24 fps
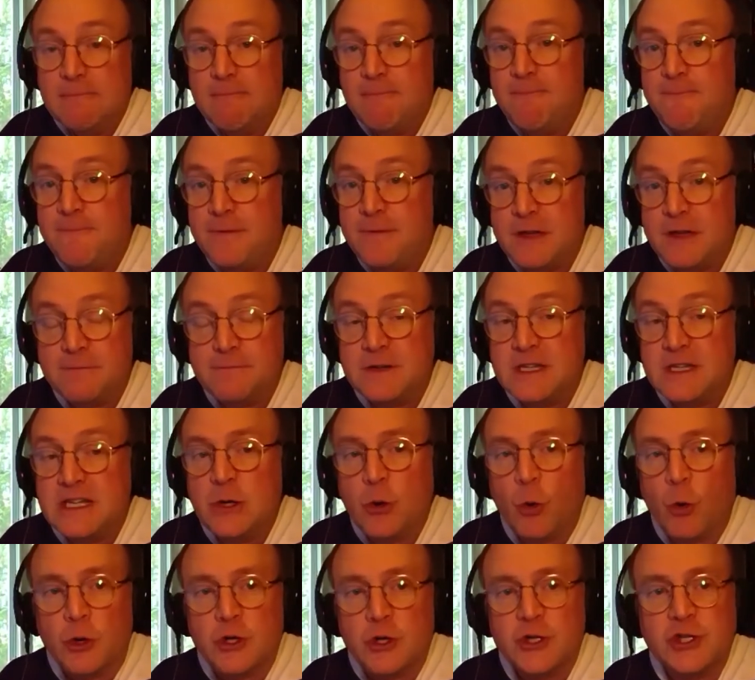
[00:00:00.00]
50
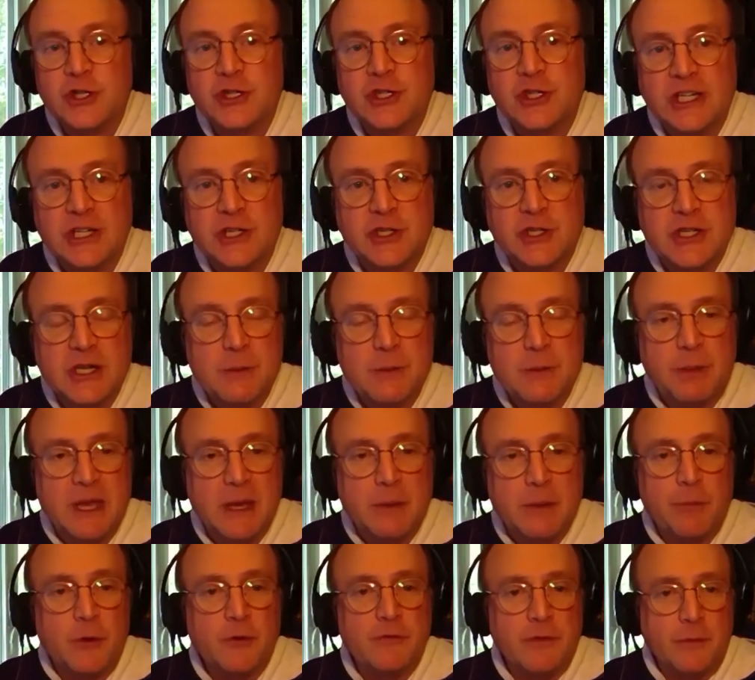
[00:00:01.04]
or 60
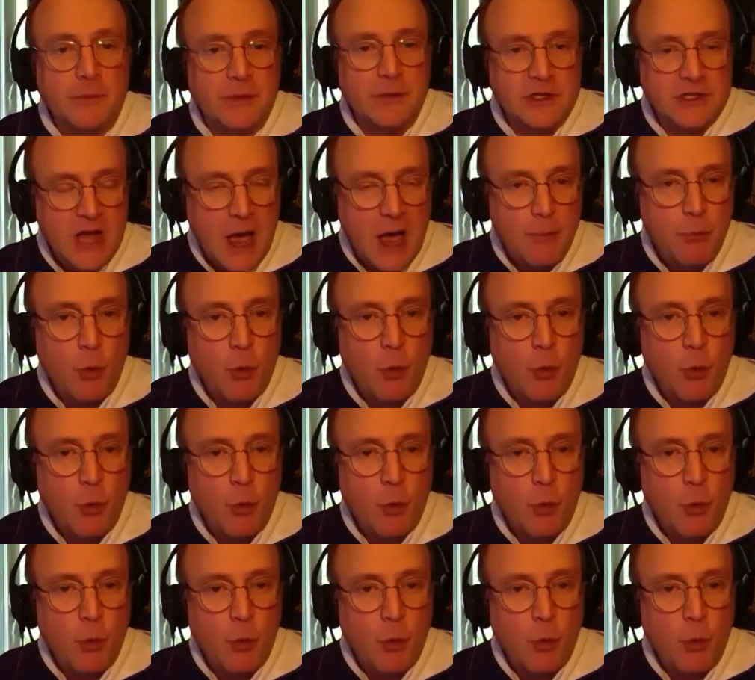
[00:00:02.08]
people from the top